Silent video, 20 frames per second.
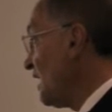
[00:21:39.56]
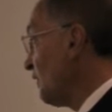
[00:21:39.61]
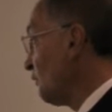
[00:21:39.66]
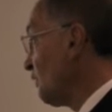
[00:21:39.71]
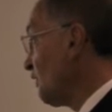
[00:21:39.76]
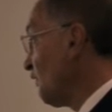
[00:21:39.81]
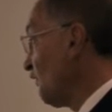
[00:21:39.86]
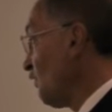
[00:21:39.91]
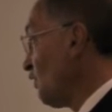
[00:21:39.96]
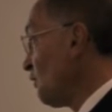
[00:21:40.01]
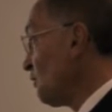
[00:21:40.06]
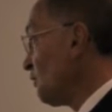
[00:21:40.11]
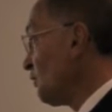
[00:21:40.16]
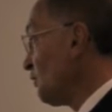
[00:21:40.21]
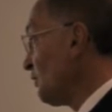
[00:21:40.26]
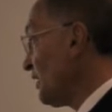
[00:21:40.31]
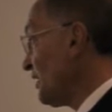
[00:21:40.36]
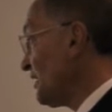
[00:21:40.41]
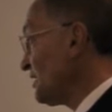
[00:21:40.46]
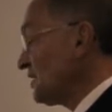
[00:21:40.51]
With
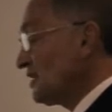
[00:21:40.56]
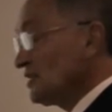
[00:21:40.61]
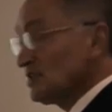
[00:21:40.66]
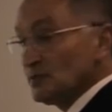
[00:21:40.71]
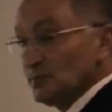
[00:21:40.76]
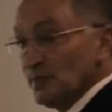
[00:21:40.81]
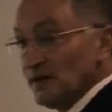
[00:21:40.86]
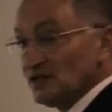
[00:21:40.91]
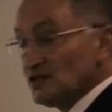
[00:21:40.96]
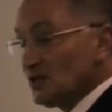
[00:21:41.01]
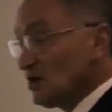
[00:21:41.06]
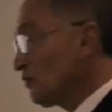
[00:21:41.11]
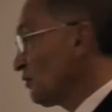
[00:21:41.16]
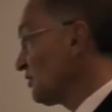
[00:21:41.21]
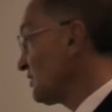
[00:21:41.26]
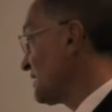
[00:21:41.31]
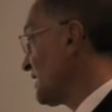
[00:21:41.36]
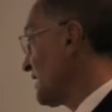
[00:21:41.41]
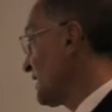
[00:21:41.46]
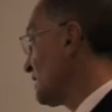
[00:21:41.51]
formal writing, especially
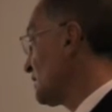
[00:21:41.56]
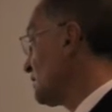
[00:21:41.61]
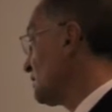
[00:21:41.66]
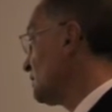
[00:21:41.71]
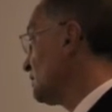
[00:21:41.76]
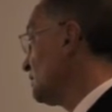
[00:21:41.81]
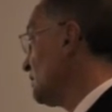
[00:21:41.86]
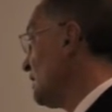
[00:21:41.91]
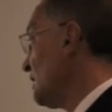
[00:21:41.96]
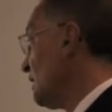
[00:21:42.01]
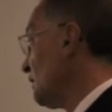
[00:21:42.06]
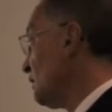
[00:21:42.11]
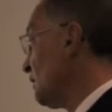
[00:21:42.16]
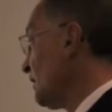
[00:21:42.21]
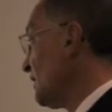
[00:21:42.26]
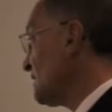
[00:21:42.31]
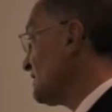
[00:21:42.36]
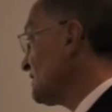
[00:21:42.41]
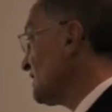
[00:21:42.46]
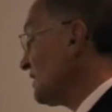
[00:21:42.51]
with technical
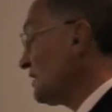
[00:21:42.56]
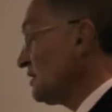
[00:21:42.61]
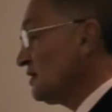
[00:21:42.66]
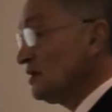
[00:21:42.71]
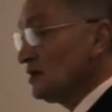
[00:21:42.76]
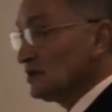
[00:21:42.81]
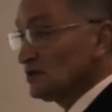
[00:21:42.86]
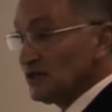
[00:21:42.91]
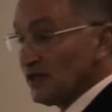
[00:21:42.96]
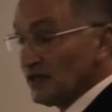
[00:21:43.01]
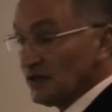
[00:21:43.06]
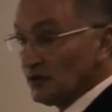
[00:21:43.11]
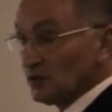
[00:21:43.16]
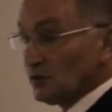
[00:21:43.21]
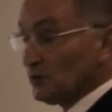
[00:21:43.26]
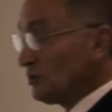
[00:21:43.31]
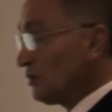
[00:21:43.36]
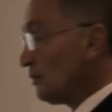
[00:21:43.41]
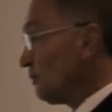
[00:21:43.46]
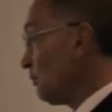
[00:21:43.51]
writing,
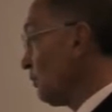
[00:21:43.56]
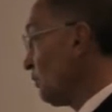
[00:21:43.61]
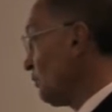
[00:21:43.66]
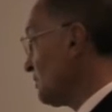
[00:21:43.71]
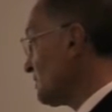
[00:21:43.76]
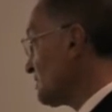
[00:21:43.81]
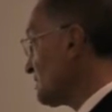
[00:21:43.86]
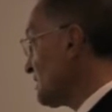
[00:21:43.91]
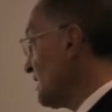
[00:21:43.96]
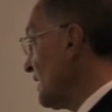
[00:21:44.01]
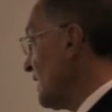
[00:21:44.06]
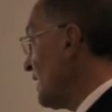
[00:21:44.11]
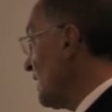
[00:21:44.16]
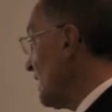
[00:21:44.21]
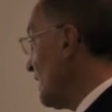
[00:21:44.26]
technical reports,